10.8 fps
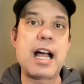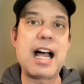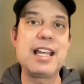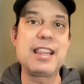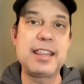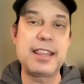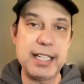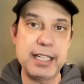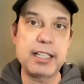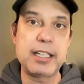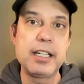I
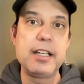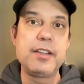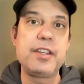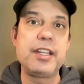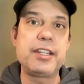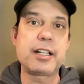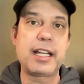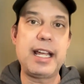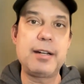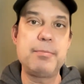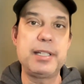think that there
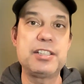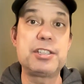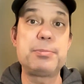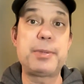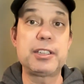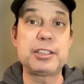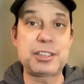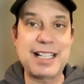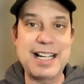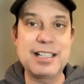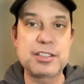can be
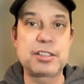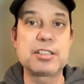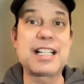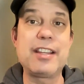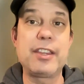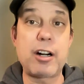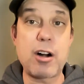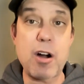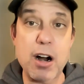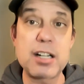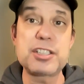spiritual answers, and
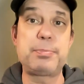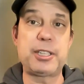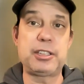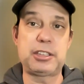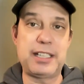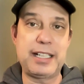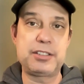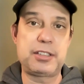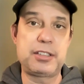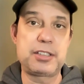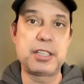there are spiritual
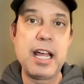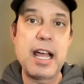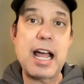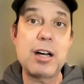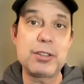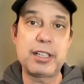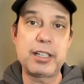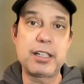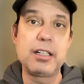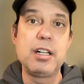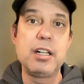answers out
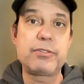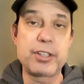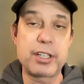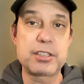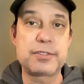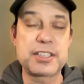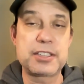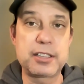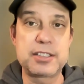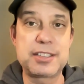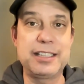there for those of us
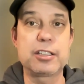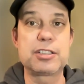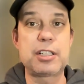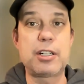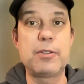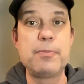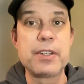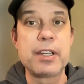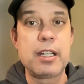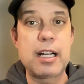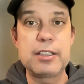that are seekers. So
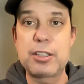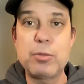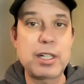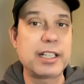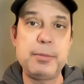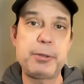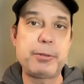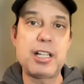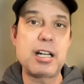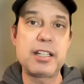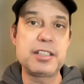don't want to keep you
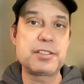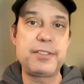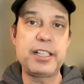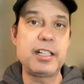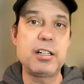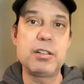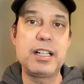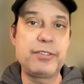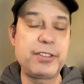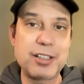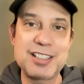real long on this video.
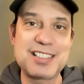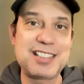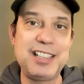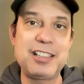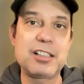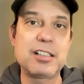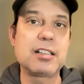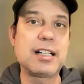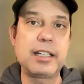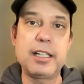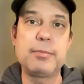If you're a seeker,
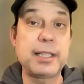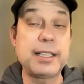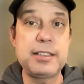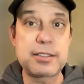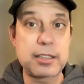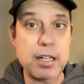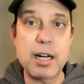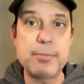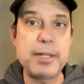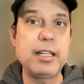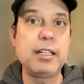again, please
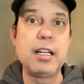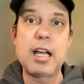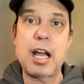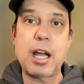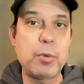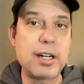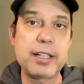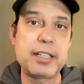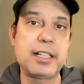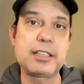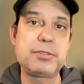comment. I want to
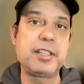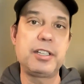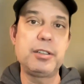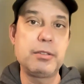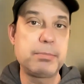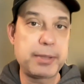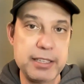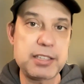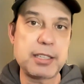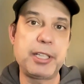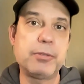connect with you.
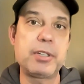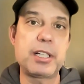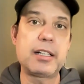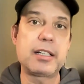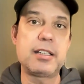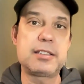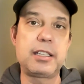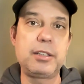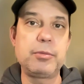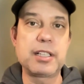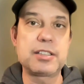Please let me know what kind of
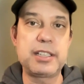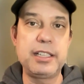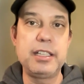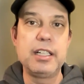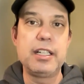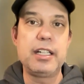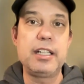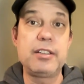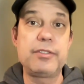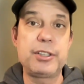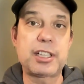content you want to see
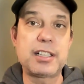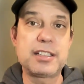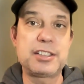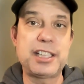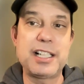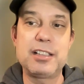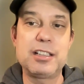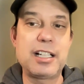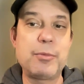in the future on this channel.